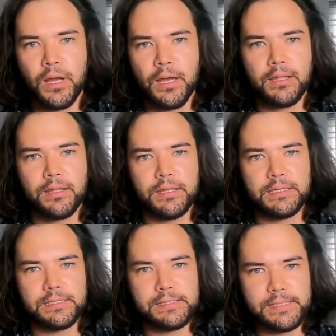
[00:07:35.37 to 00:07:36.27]
the
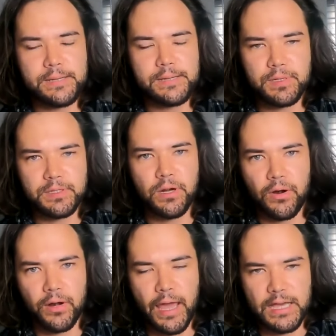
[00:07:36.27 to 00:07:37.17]
deep,
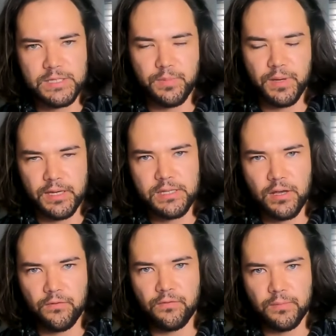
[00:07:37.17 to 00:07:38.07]
dark aspects
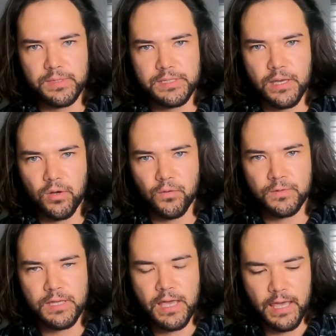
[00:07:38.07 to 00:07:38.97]
of themselves
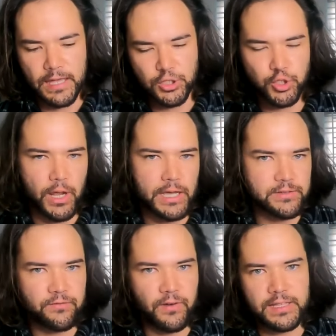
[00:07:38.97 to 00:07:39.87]
and try to
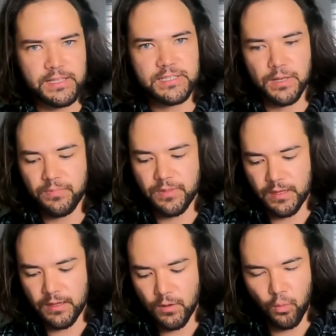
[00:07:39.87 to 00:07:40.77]
find
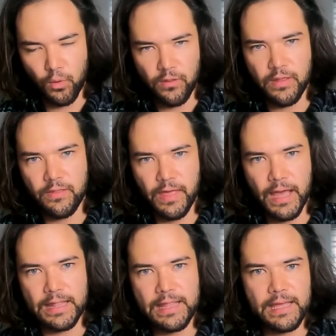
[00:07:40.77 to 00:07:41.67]
something within
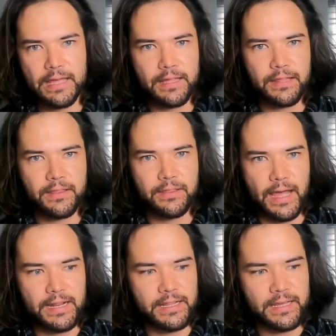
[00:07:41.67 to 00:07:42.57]
that
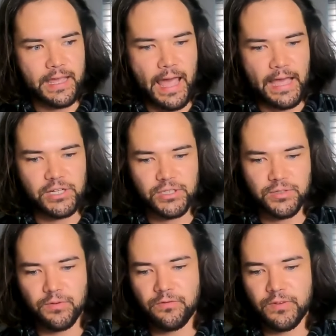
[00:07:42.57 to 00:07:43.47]
that actually
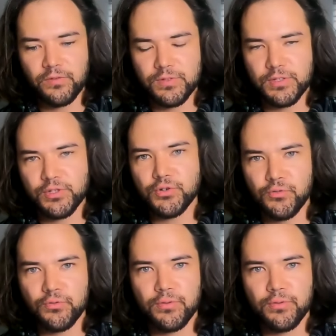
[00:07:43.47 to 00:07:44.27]
reveals the truth,